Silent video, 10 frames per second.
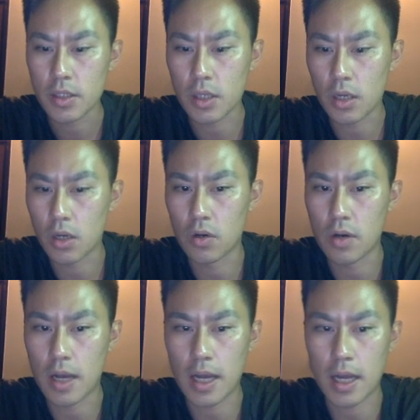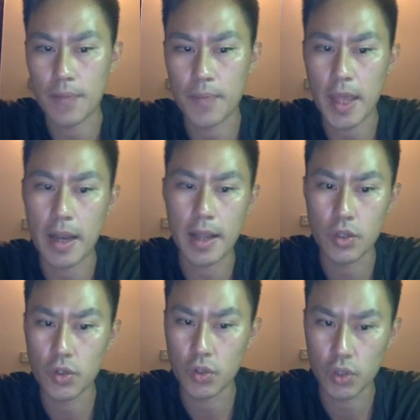So, and then
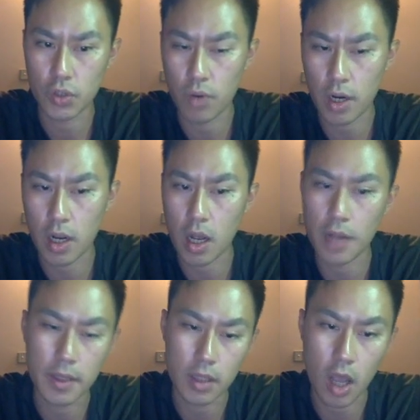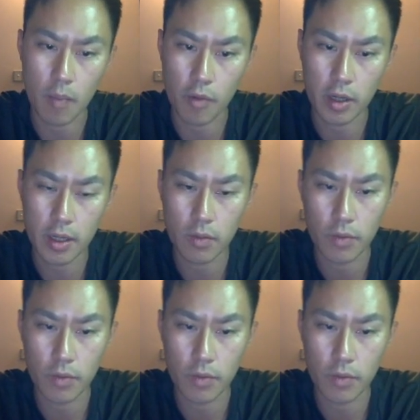you just work on the dot product,